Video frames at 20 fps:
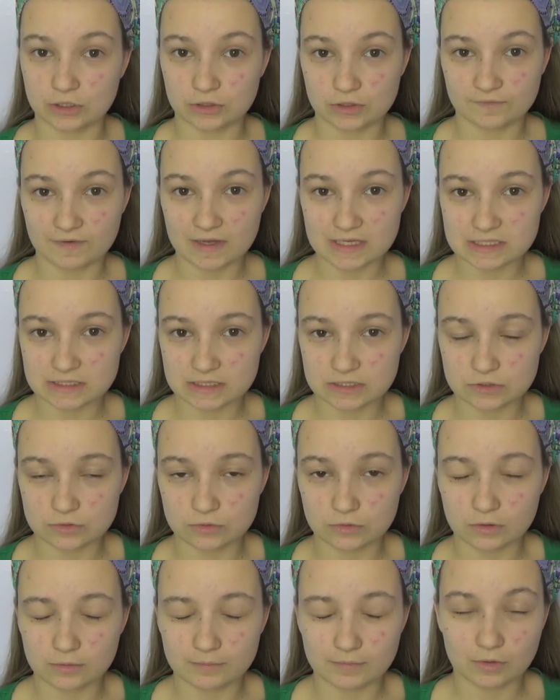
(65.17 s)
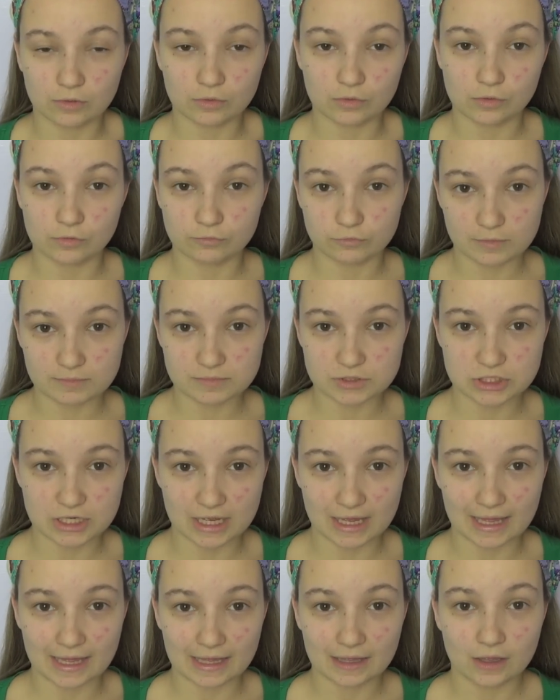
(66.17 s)
university dorm or room
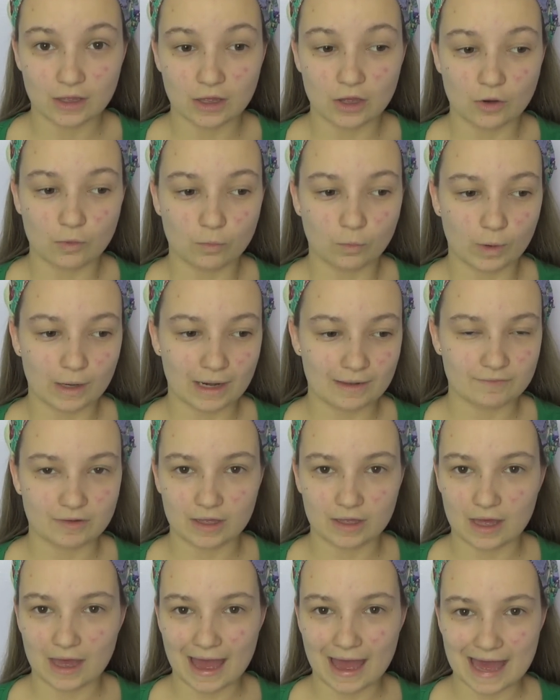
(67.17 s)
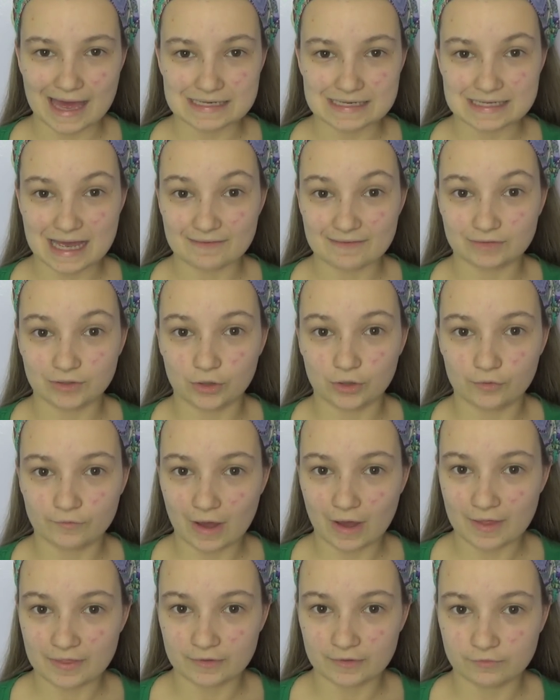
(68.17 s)
share, whatever, and have a lot of
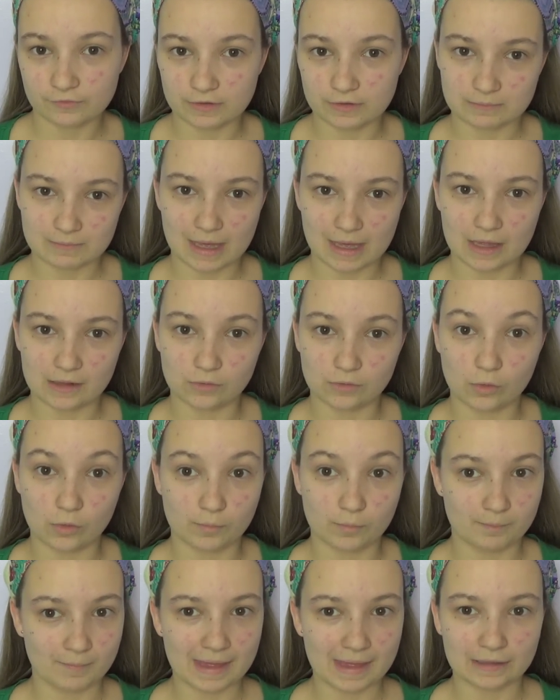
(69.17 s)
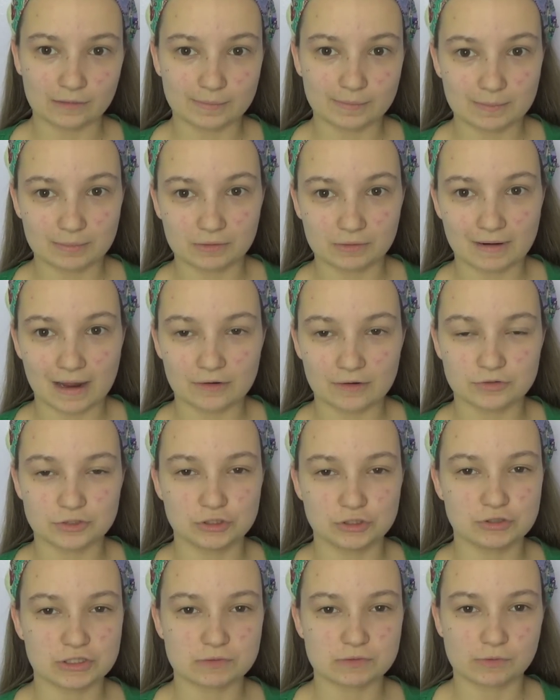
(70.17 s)
other female or male people around.
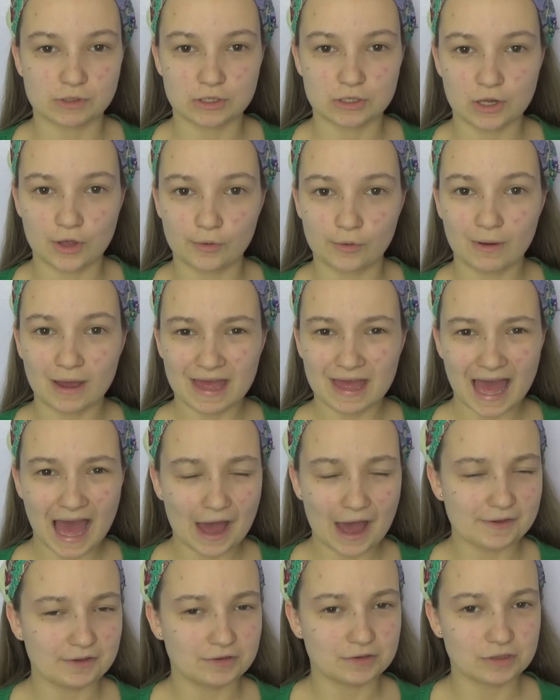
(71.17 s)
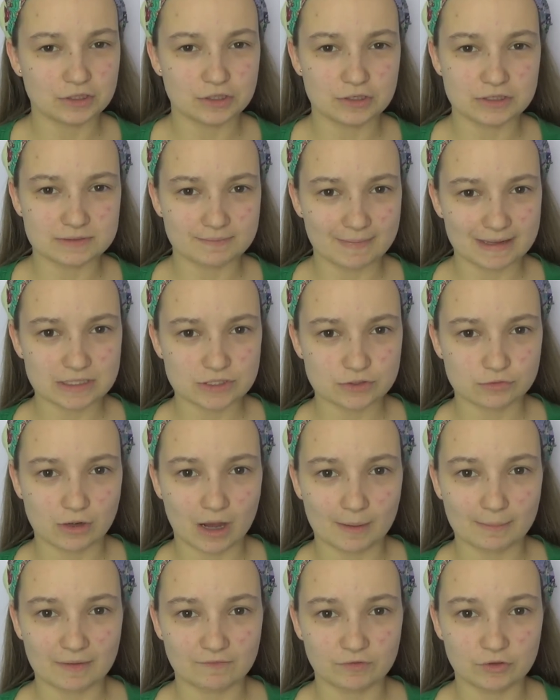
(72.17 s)
You just want to know how you can use a menstrual
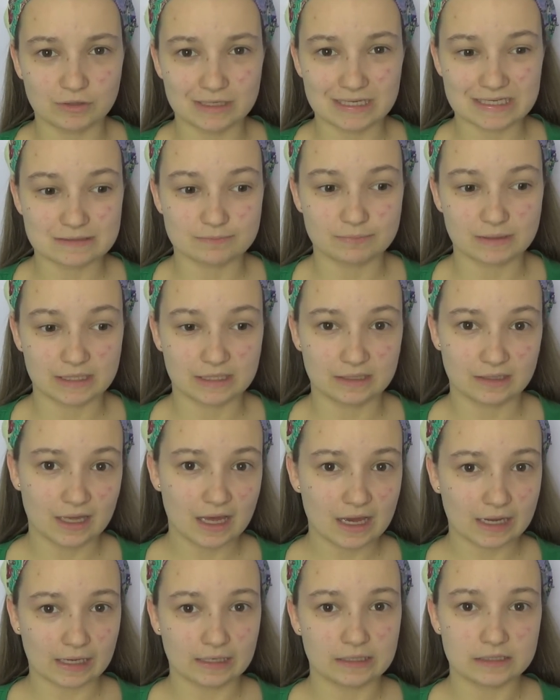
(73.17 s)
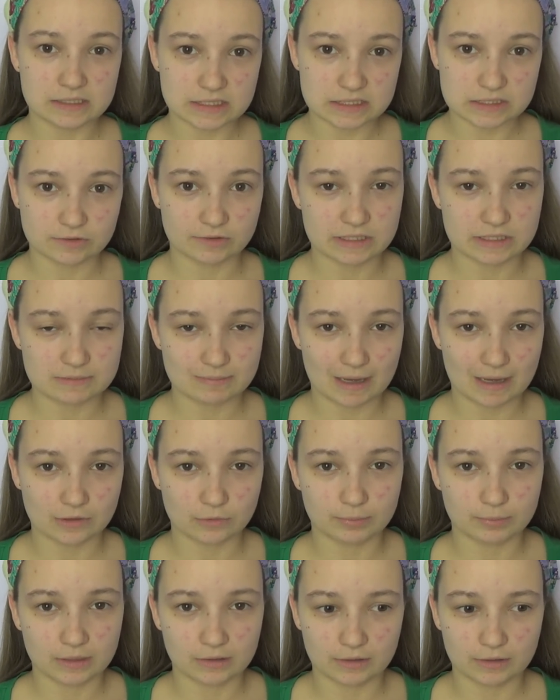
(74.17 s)
cup if you need to be kind of discreet about
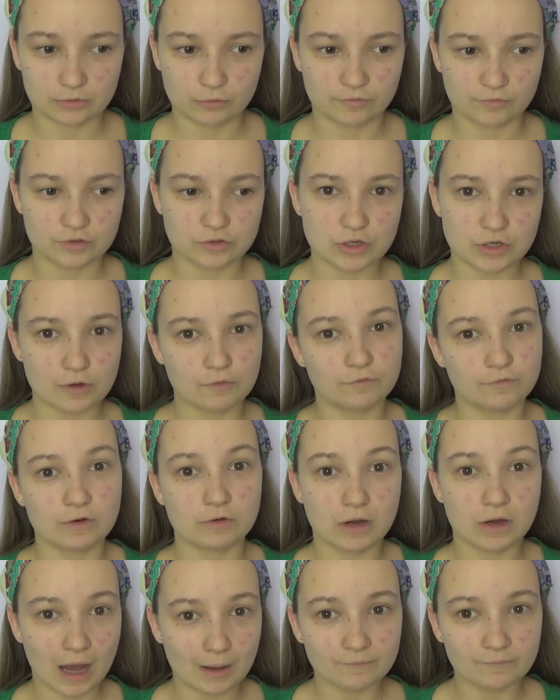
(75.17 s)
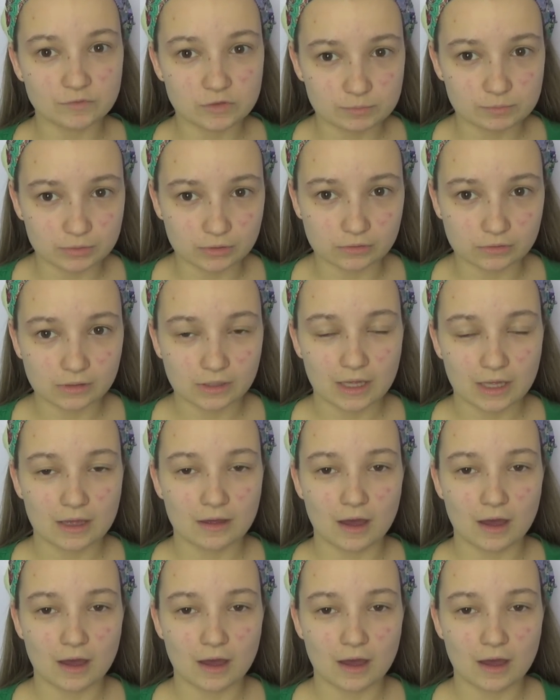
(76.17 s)
your period, or if you don't feel comfortable